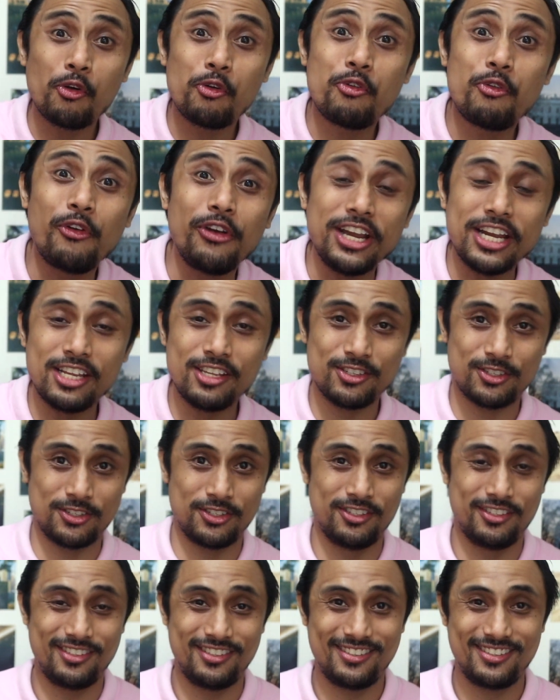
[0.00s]

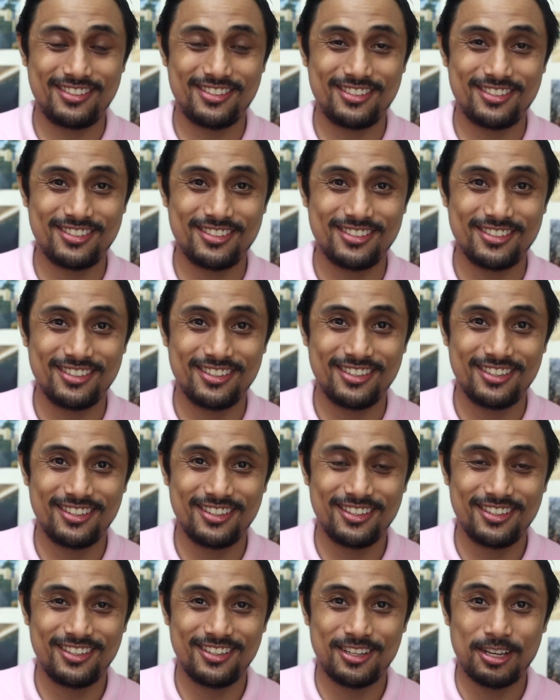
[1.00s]
reasons
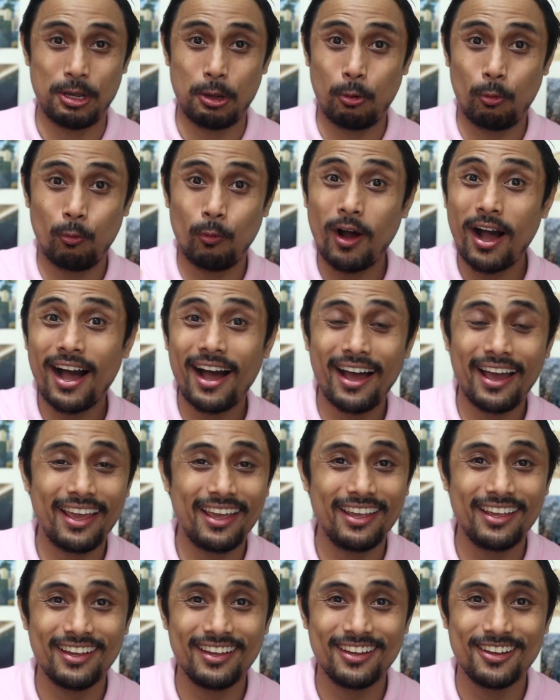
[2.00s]

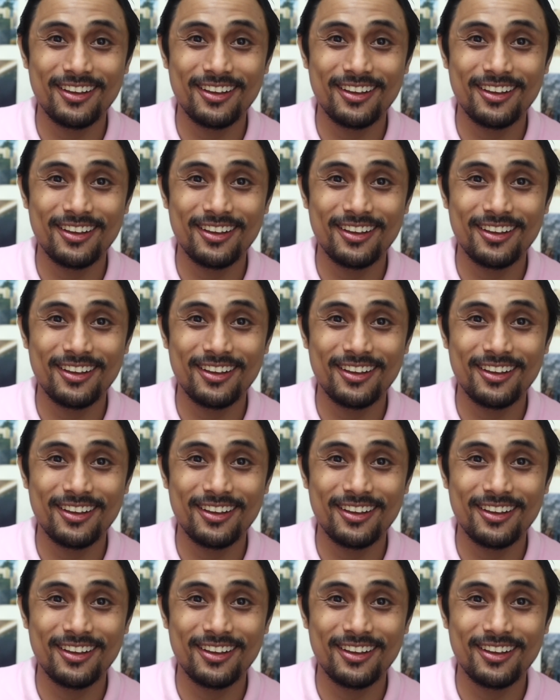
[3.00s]
why